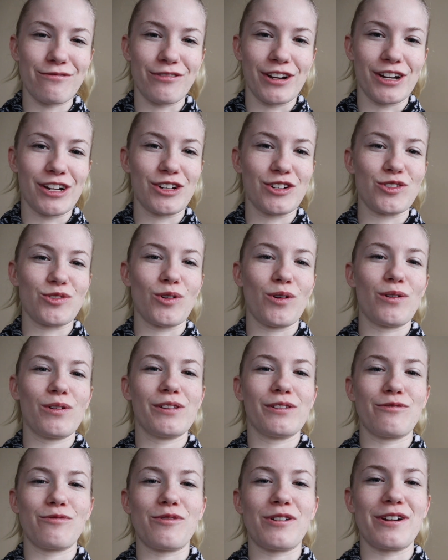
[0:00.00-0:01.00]
free control
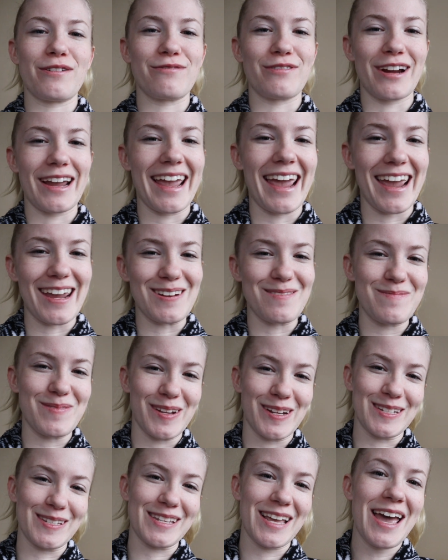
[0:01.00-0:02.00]
of whatever I ate
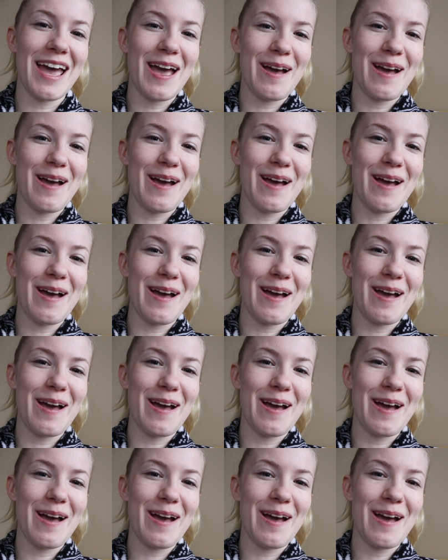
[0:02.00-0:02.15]
because